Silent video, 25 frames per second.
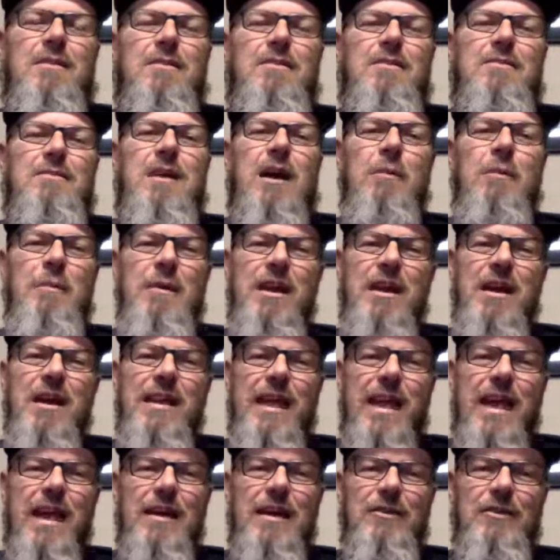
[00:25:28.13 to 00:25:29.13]
Tell me I
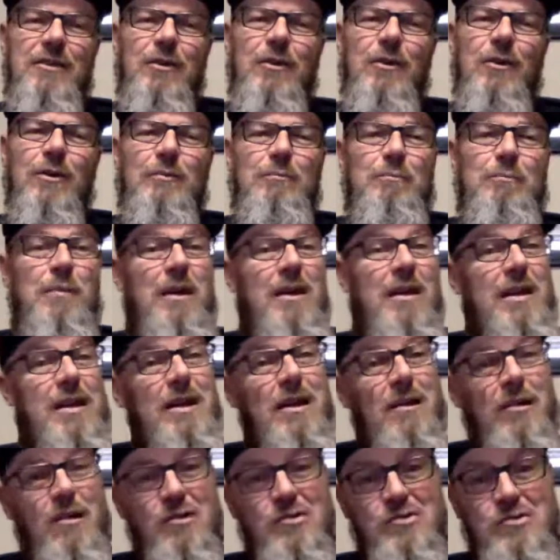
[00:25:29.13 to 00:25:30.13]
can't do it, and by
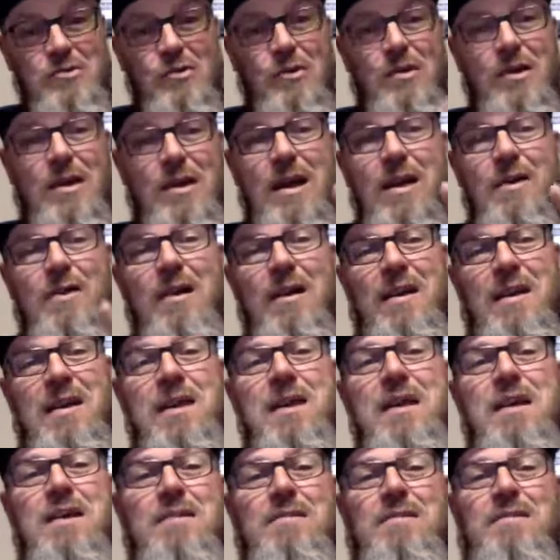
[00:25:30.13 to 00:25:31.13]
hell, I'll show you how I
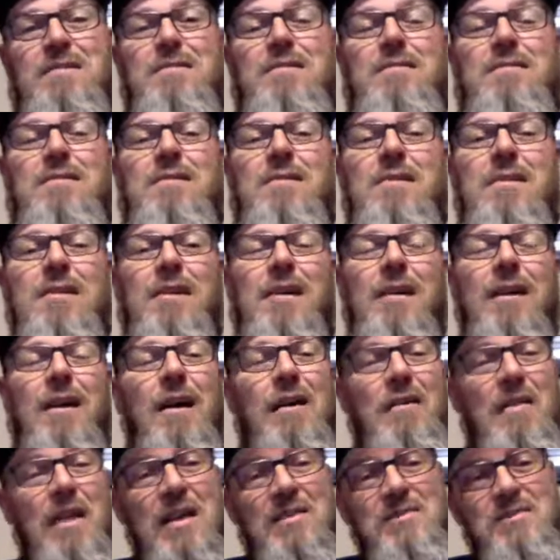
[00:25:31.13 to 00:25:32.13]
can.
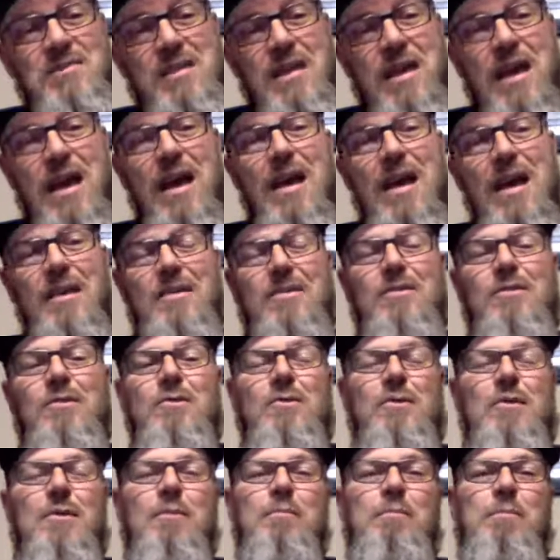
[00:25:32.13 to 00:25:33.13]
And that's the
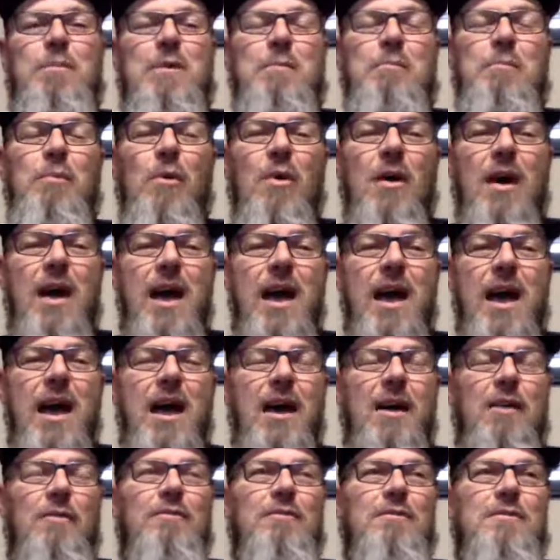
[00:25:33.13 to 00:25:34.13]
attitude that people
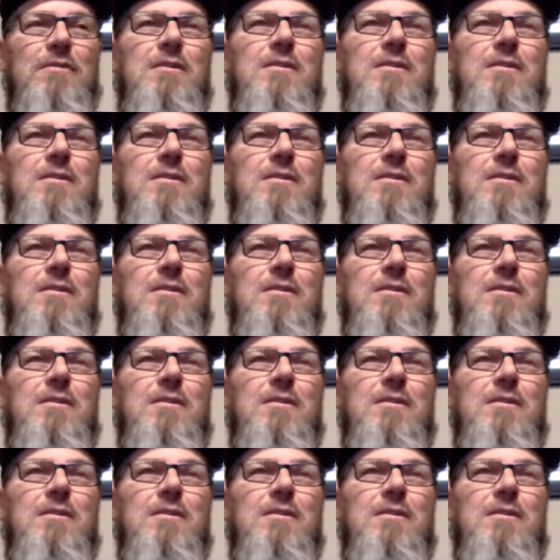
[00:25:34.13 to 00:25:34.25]
have.